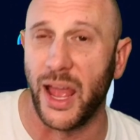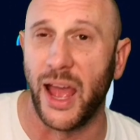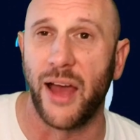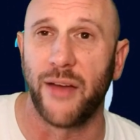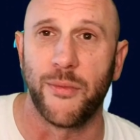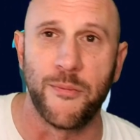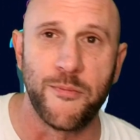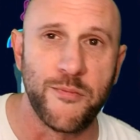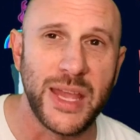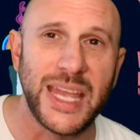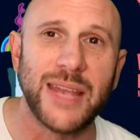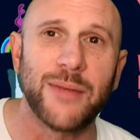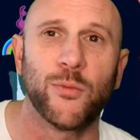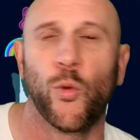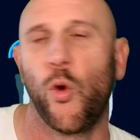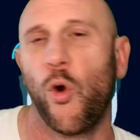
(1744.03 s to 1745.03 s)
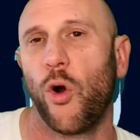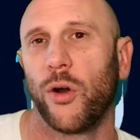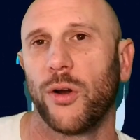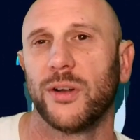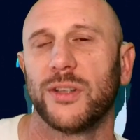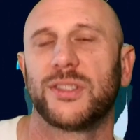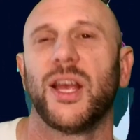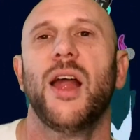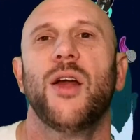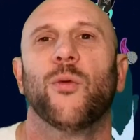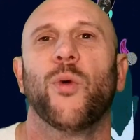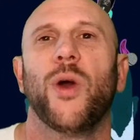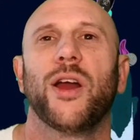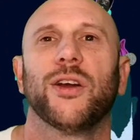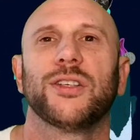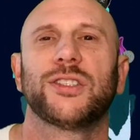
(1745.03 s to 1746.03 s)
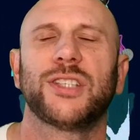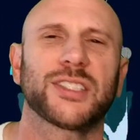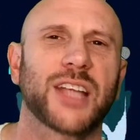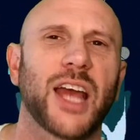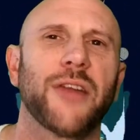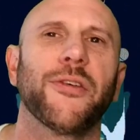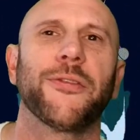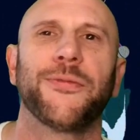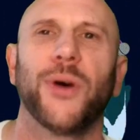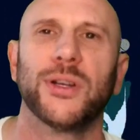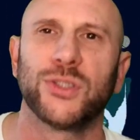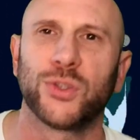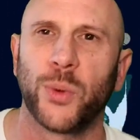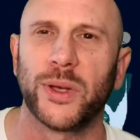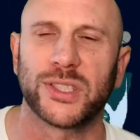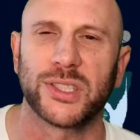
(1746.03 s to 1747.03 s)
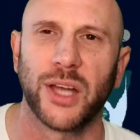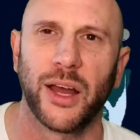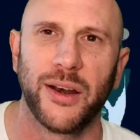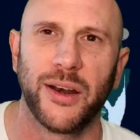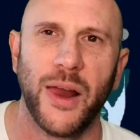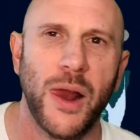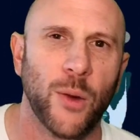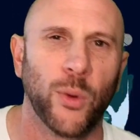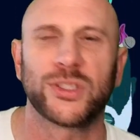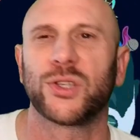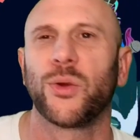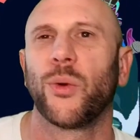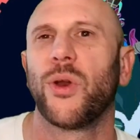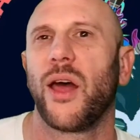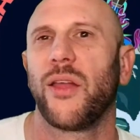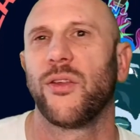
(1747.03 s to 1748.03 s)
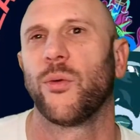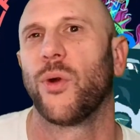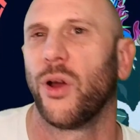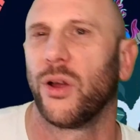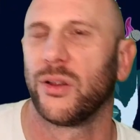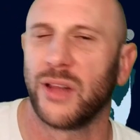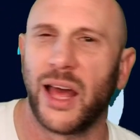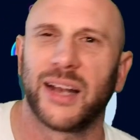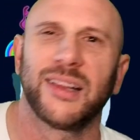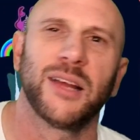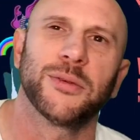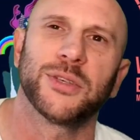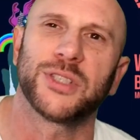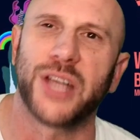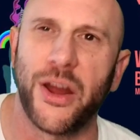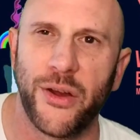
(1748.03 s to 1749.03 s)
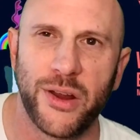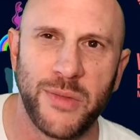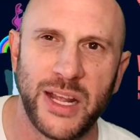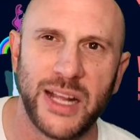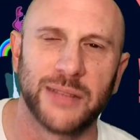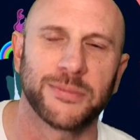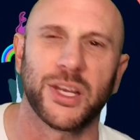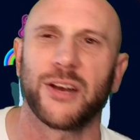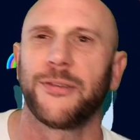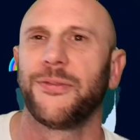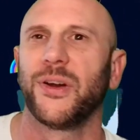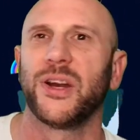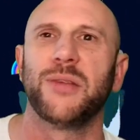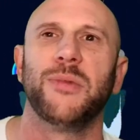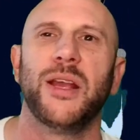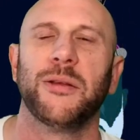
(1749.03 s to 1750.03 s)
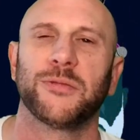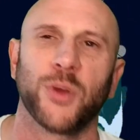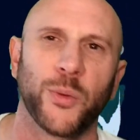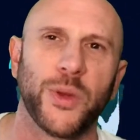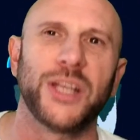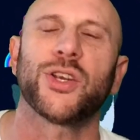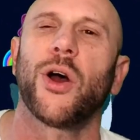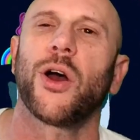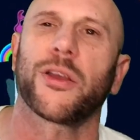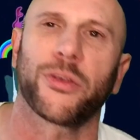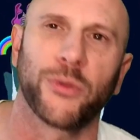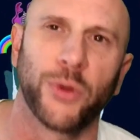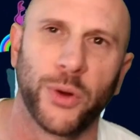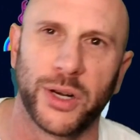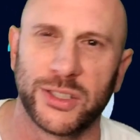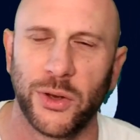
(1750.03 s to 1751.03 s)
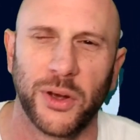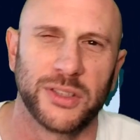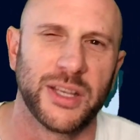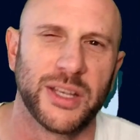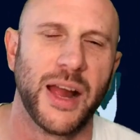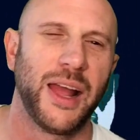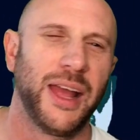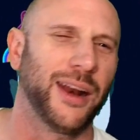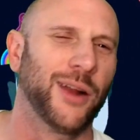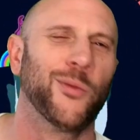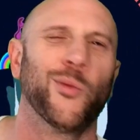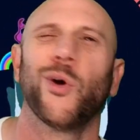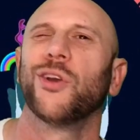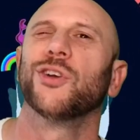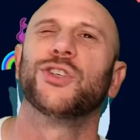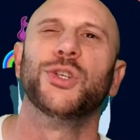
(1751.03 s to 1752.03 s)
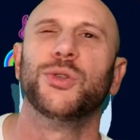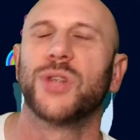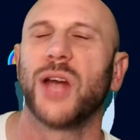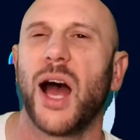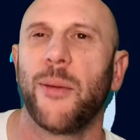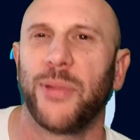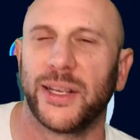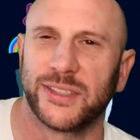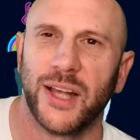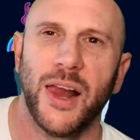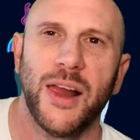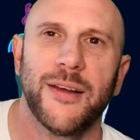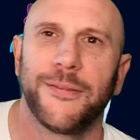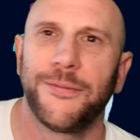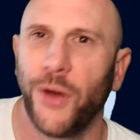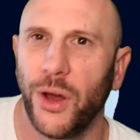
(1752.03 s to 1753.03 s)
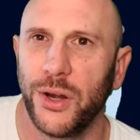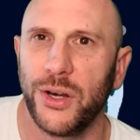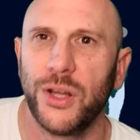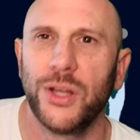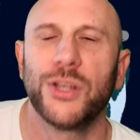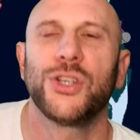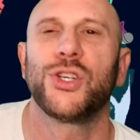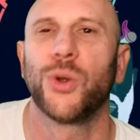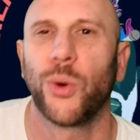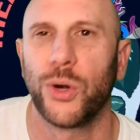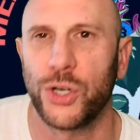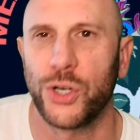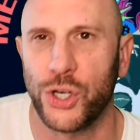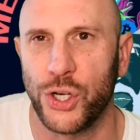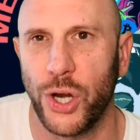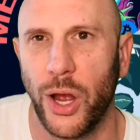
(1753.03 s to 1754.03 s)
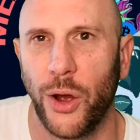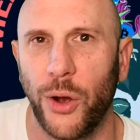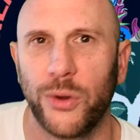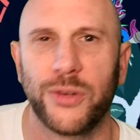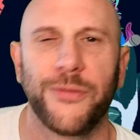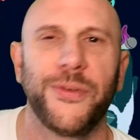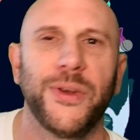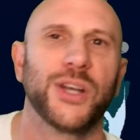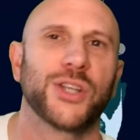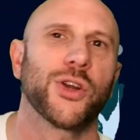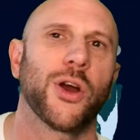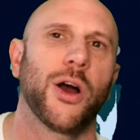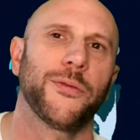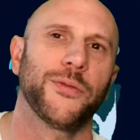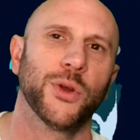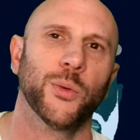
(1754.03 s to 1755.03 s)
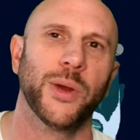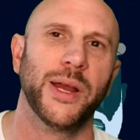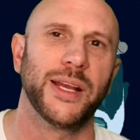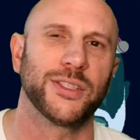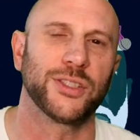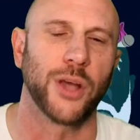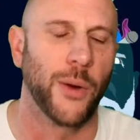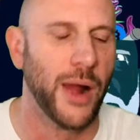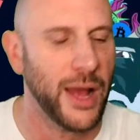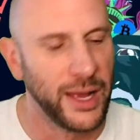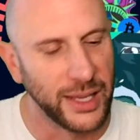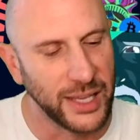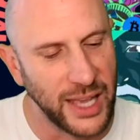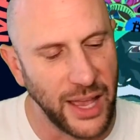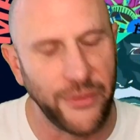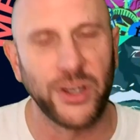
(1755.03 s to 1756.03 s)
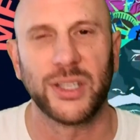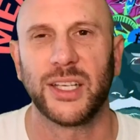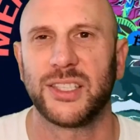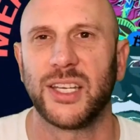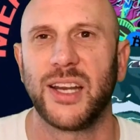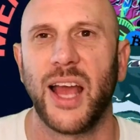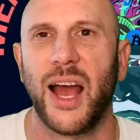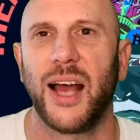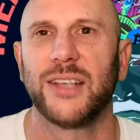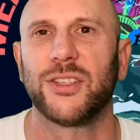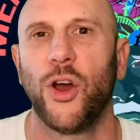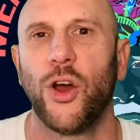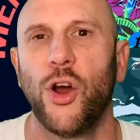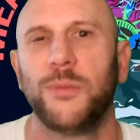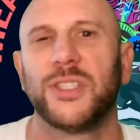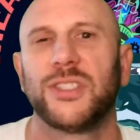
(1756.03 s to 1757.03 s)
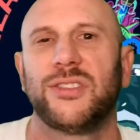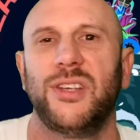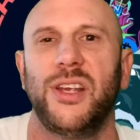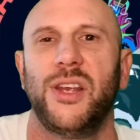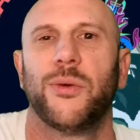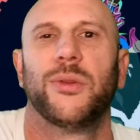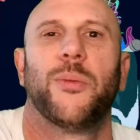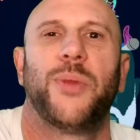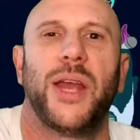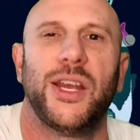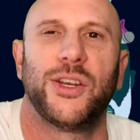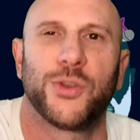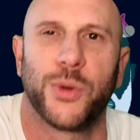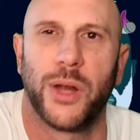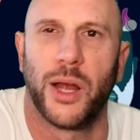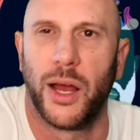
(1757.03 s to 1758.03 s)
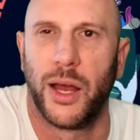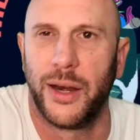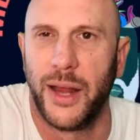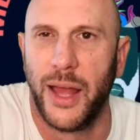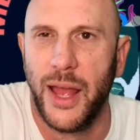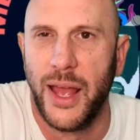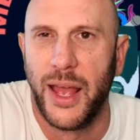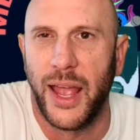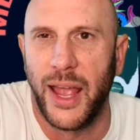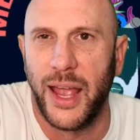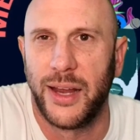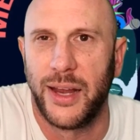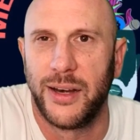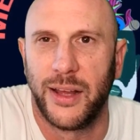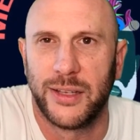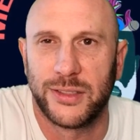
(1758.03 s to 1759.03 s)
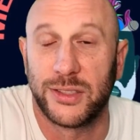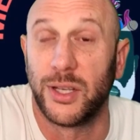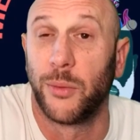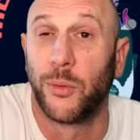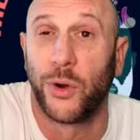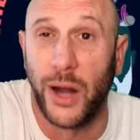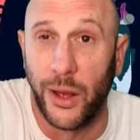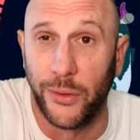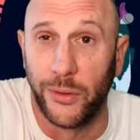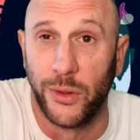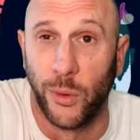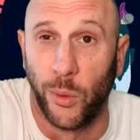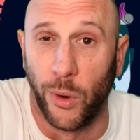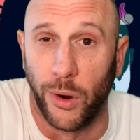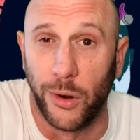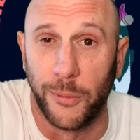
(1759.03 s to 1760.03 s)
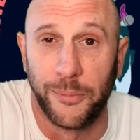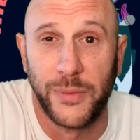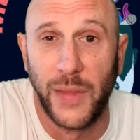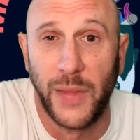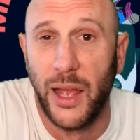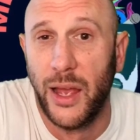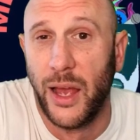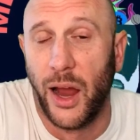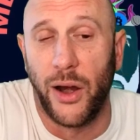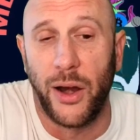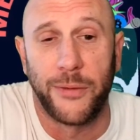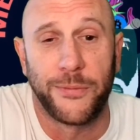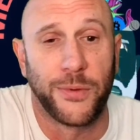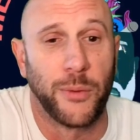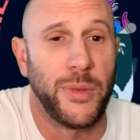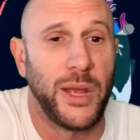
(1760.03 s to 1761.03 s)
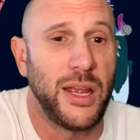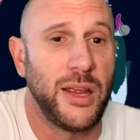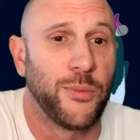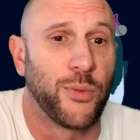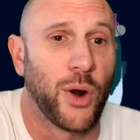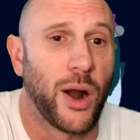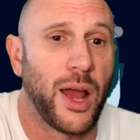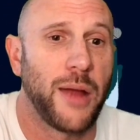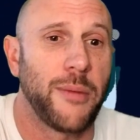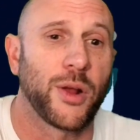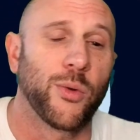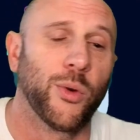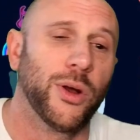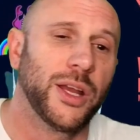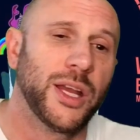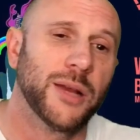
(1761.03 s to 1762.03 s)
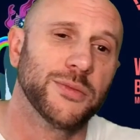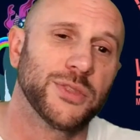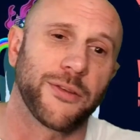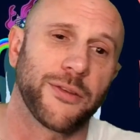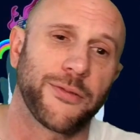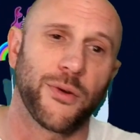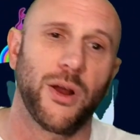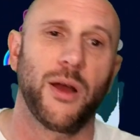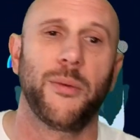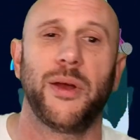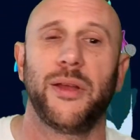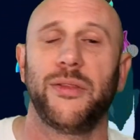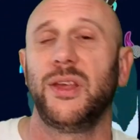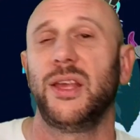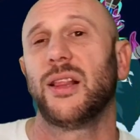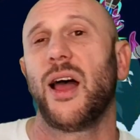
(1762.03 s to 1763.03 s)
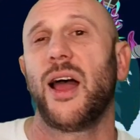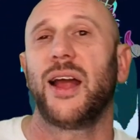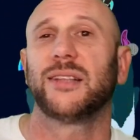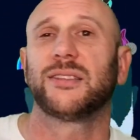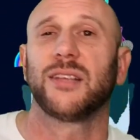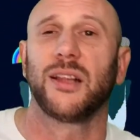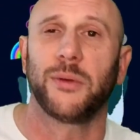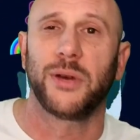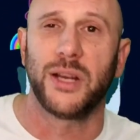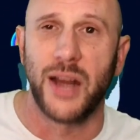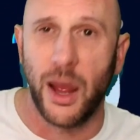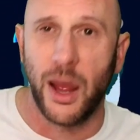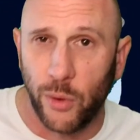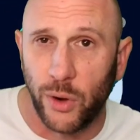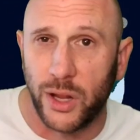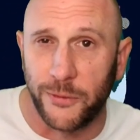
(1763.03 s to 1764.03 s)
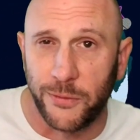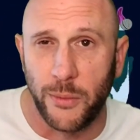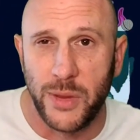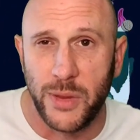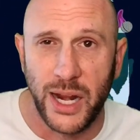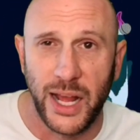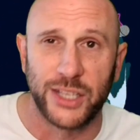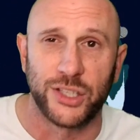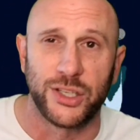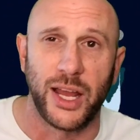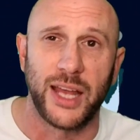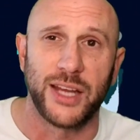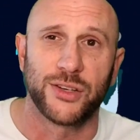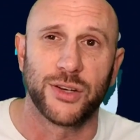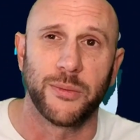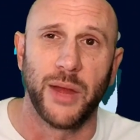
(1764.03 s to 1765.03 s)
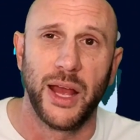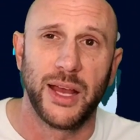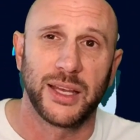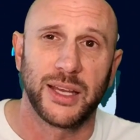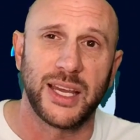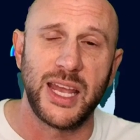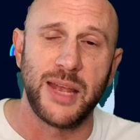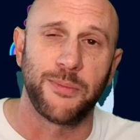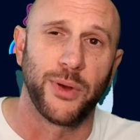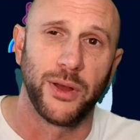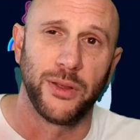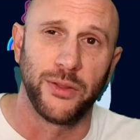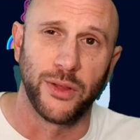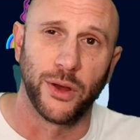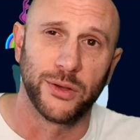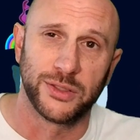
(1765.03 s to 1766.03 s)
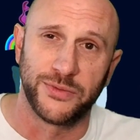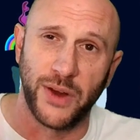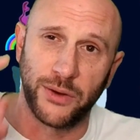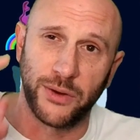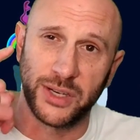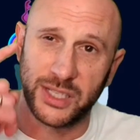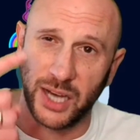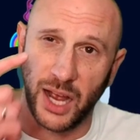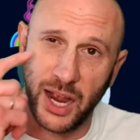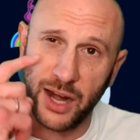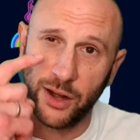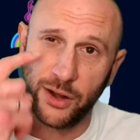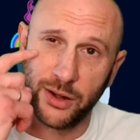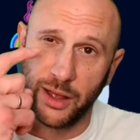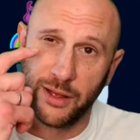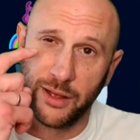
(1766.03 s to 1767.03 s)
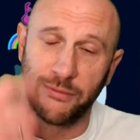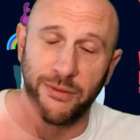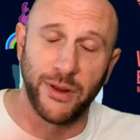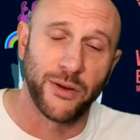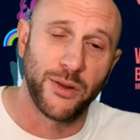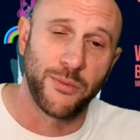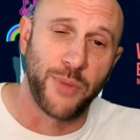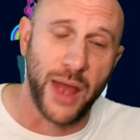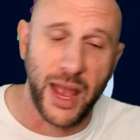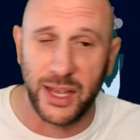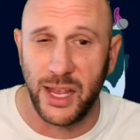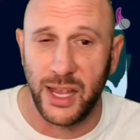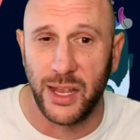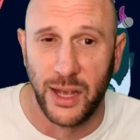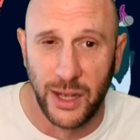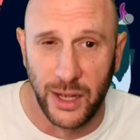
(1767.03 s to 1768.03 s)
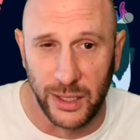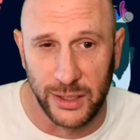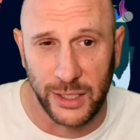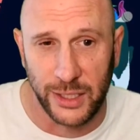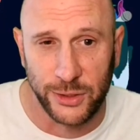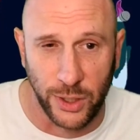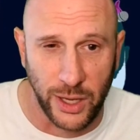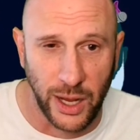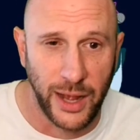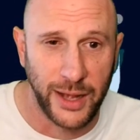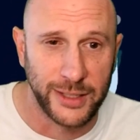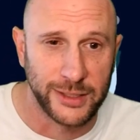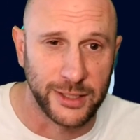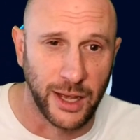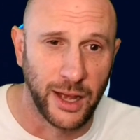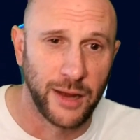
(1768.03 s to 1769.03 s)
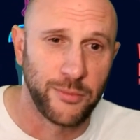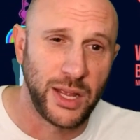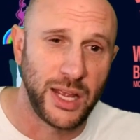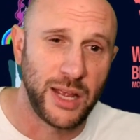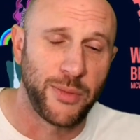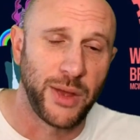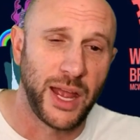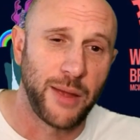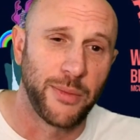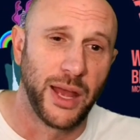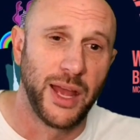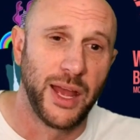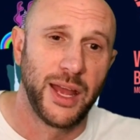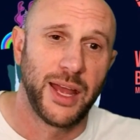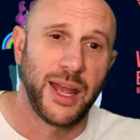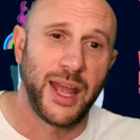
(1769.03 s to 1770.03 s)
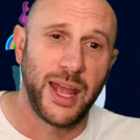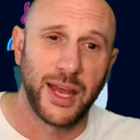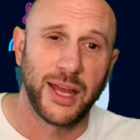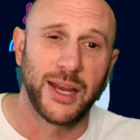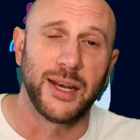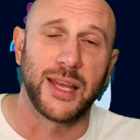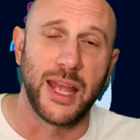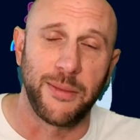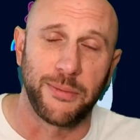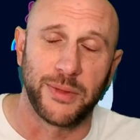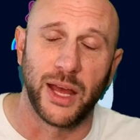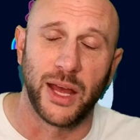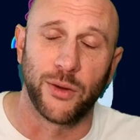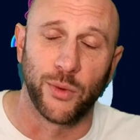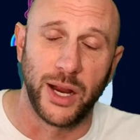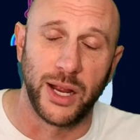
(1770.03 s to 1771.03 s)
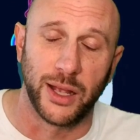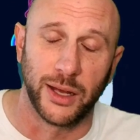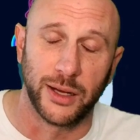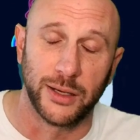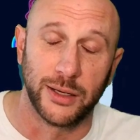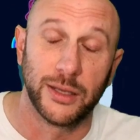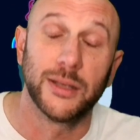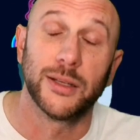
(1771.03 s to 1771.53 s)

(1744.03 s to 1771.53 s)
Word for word: have Meme Wars, where it's just kind of a fun twist on what's going on in the world. A lot of libertarian memes, a lot of funny memes. So we talk through it as long as hit on one or two topics. Fun, short show to finish off your week. So give it a listen, guys. Hope to see you in the Patreon and somewhere out in the world. All right, from me, Brian McWilliams, from the Lions of Liberty Network and from Mean Age Daydream, keep those very tired, very baggy electric eyes on me, babe, and keep that ray gun